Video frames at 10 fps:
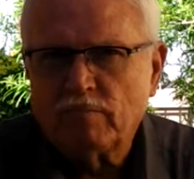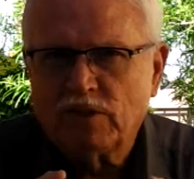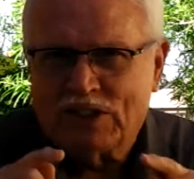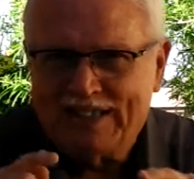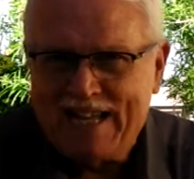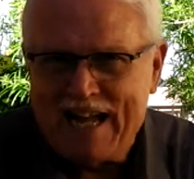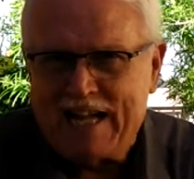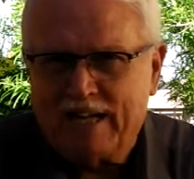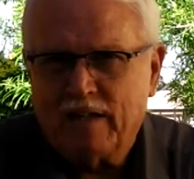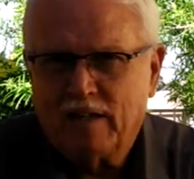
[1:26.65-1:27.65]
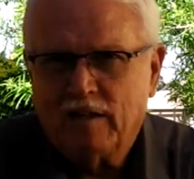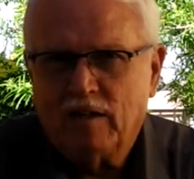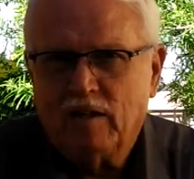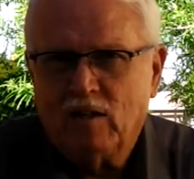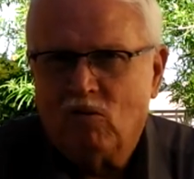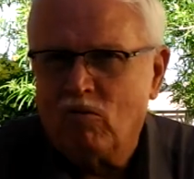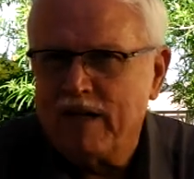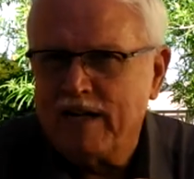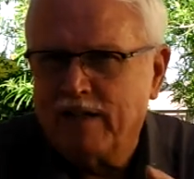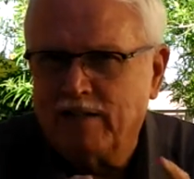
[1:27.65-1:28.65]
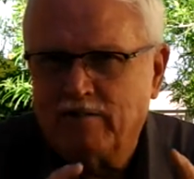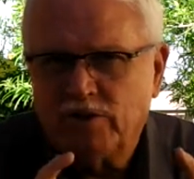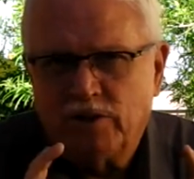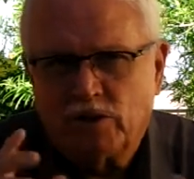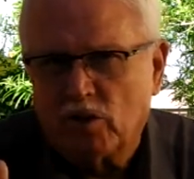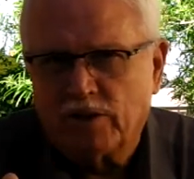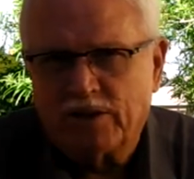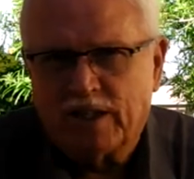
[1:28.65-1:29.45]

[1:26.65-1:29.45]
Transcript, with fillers: today when you turn on the